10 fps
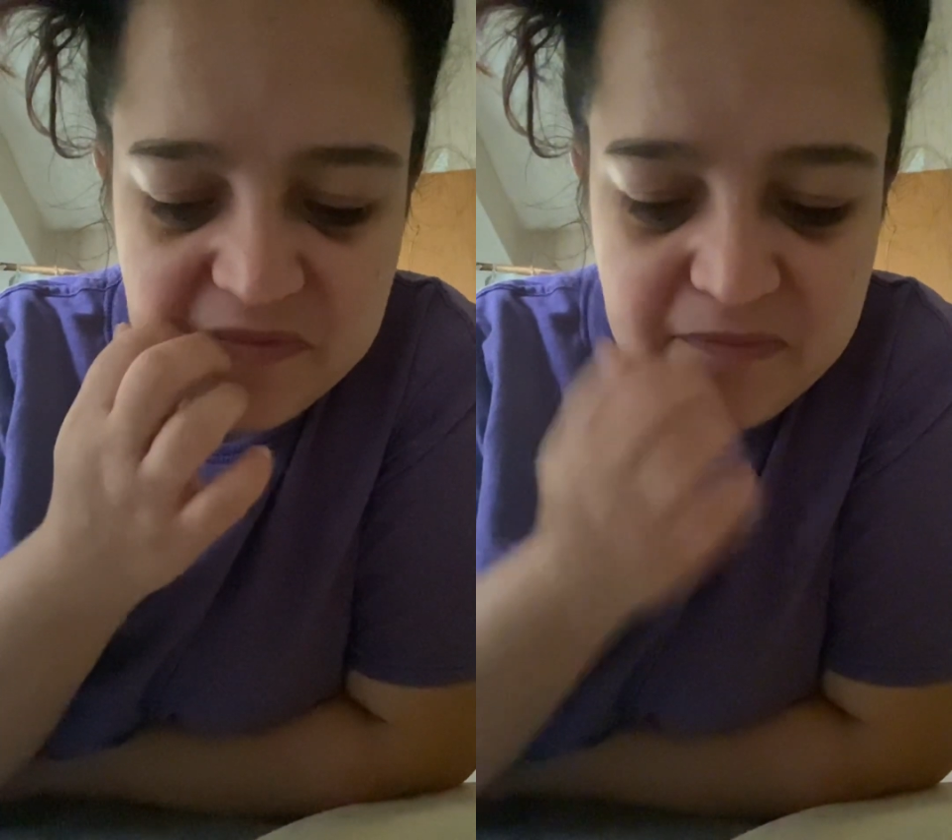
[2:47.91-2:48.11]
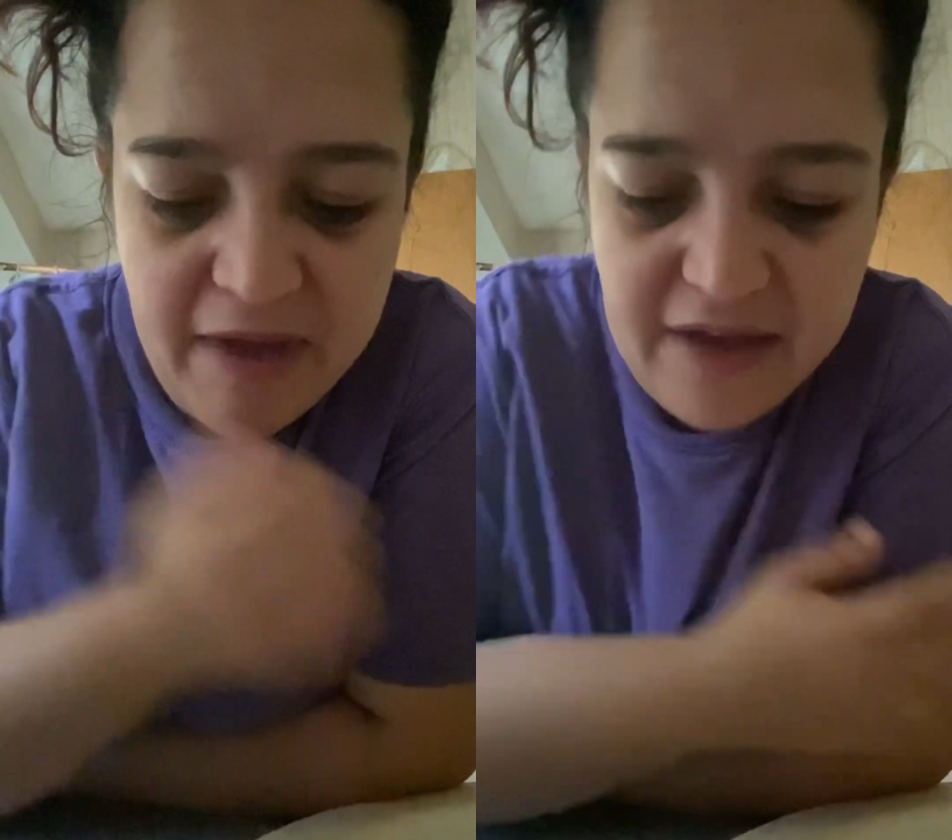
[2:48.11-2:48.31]

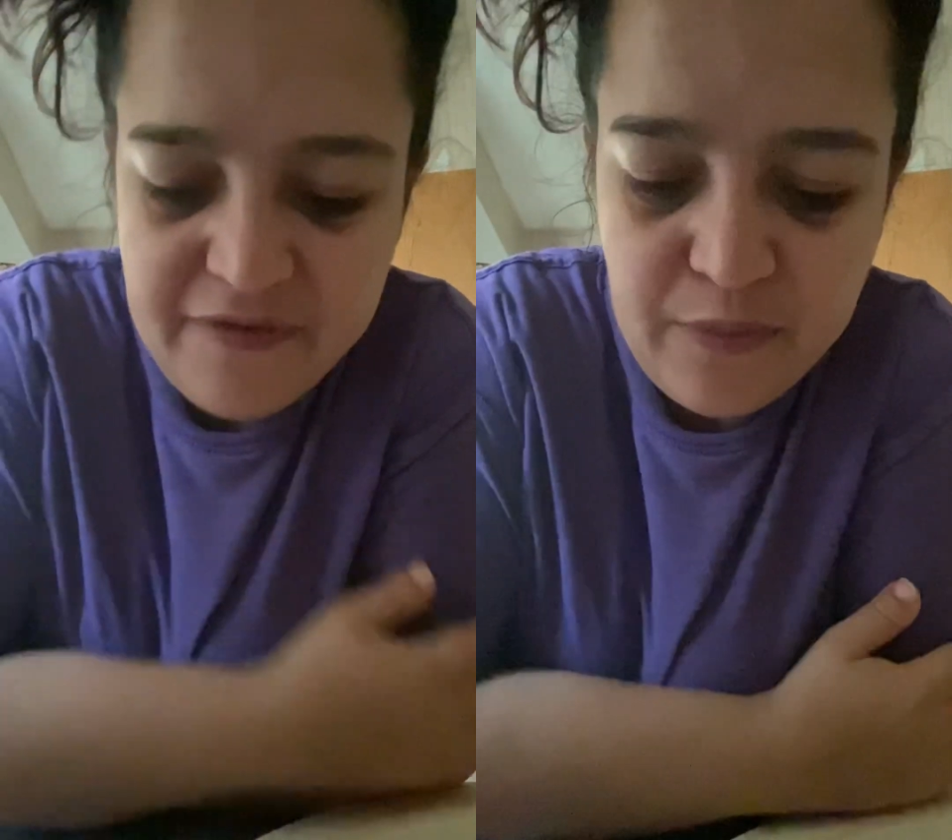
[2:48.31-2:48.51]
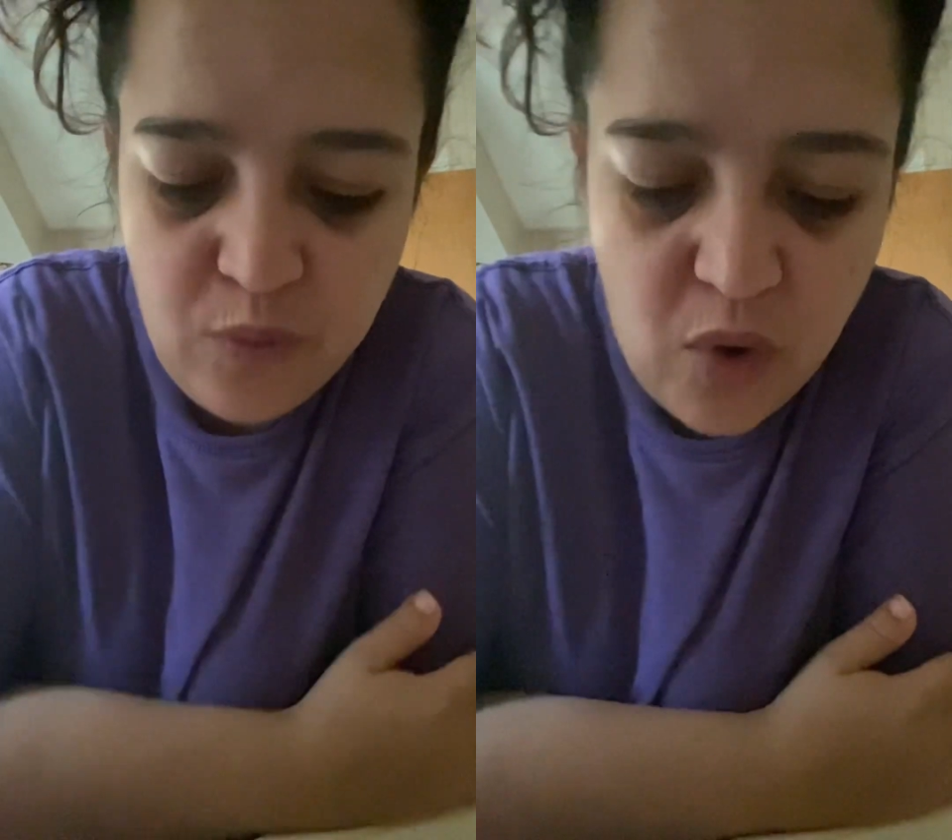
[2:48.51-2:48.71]
back
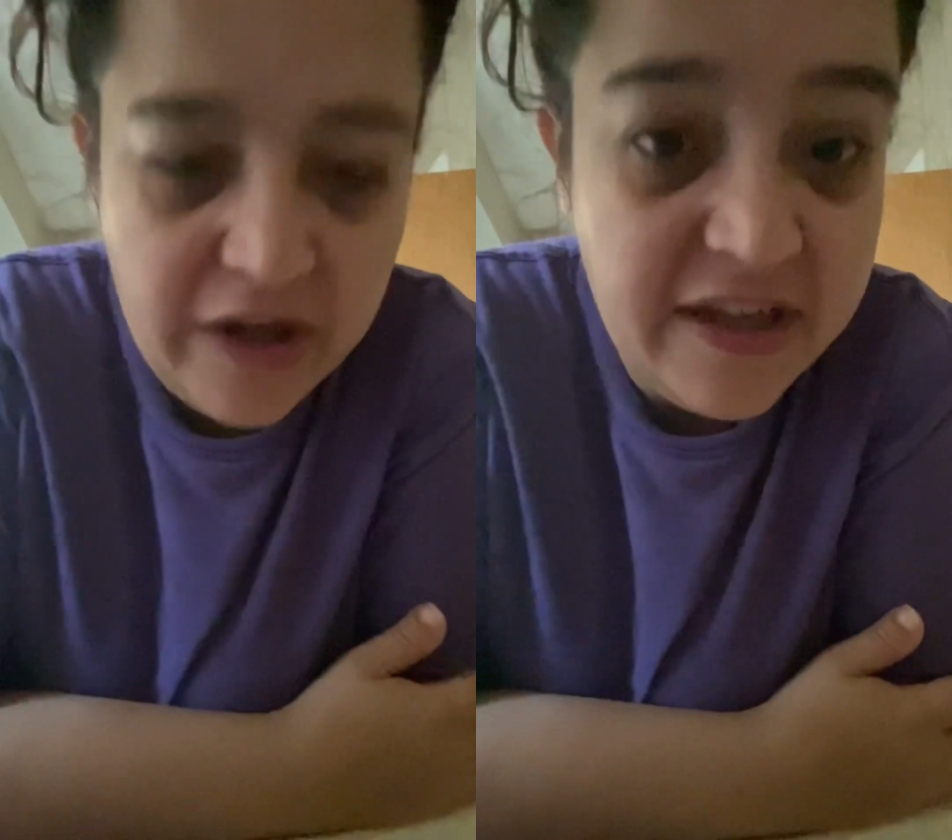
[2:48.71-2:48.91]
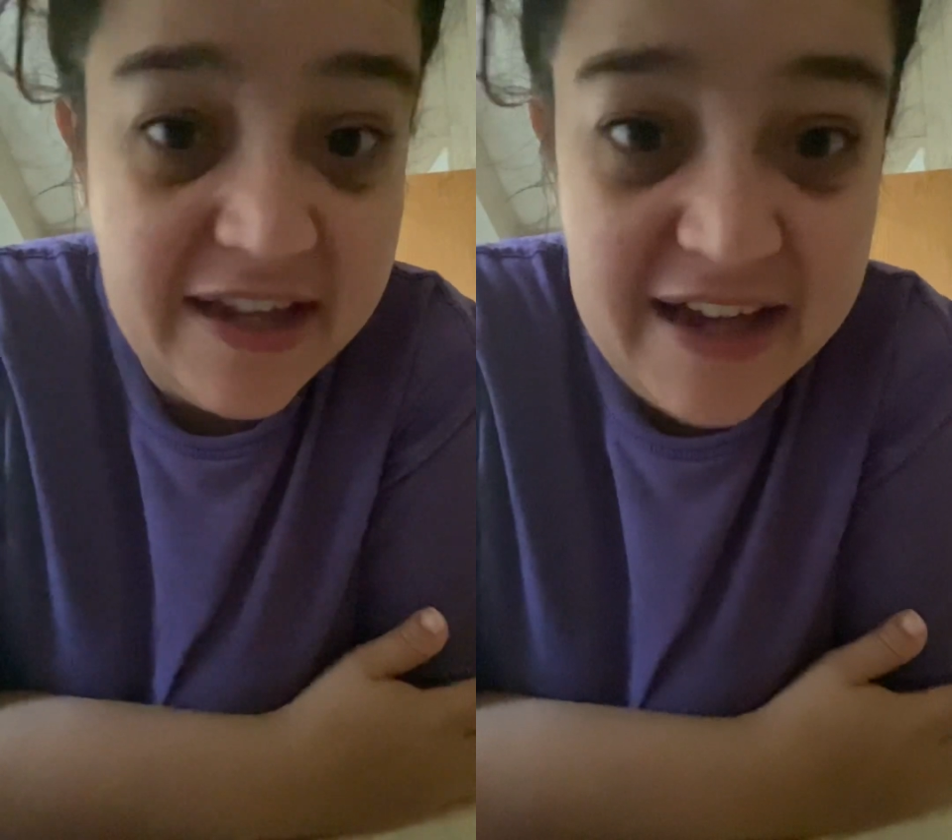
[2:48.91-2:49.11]
from
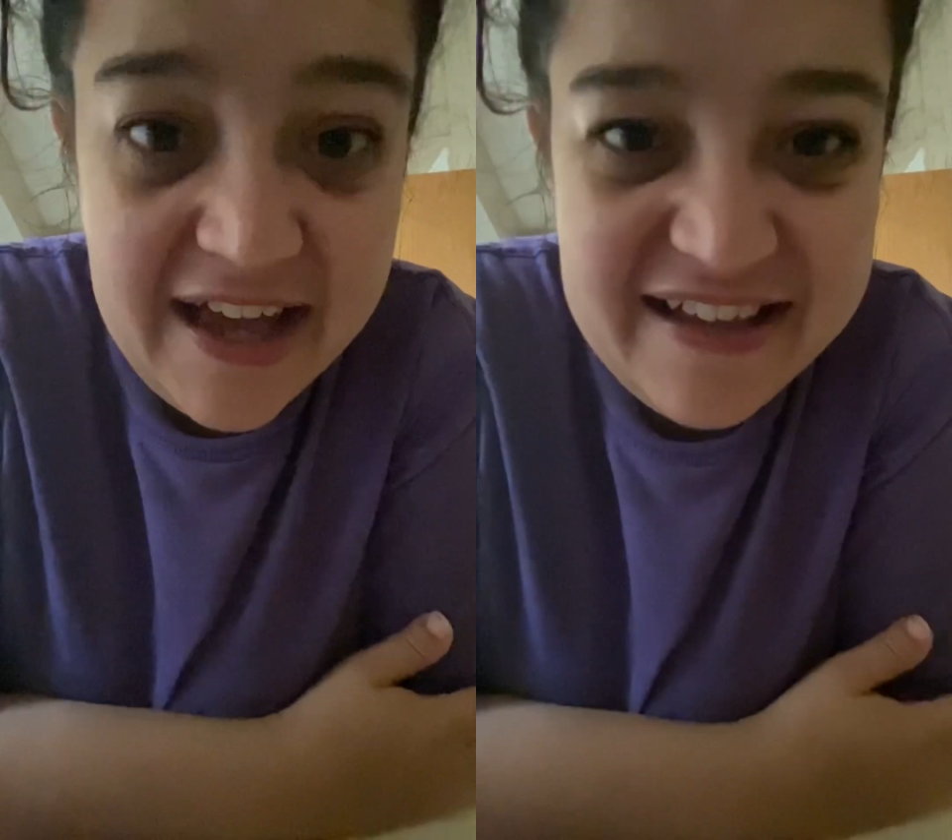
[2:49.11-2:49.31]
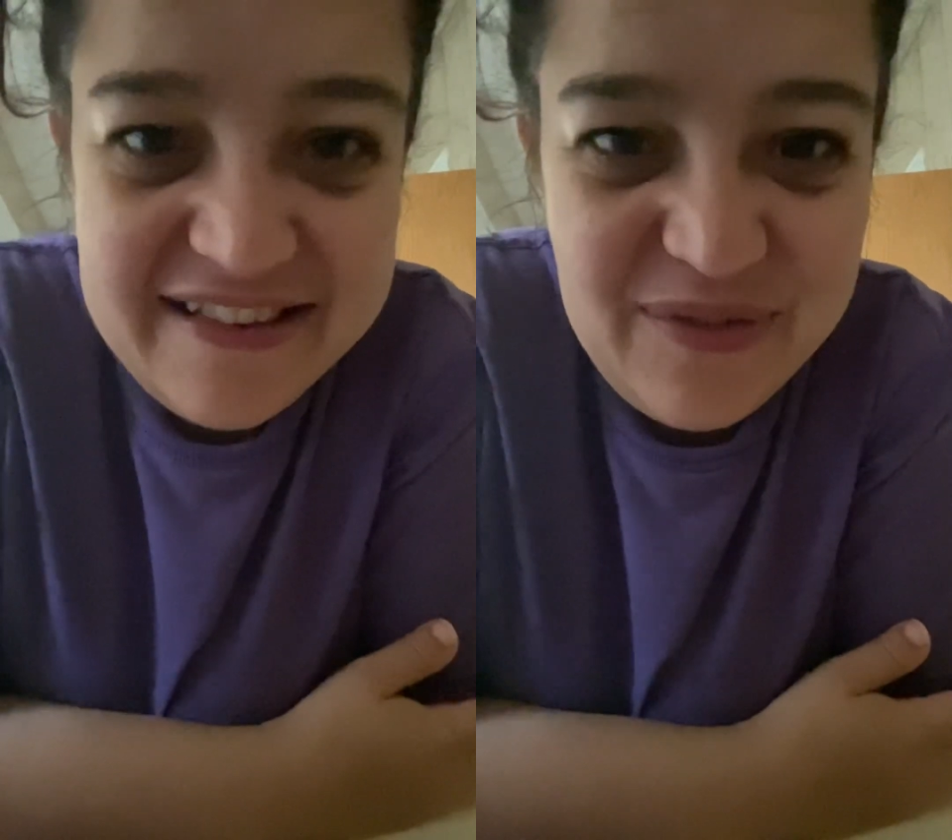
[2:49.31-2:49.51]
walking, guys.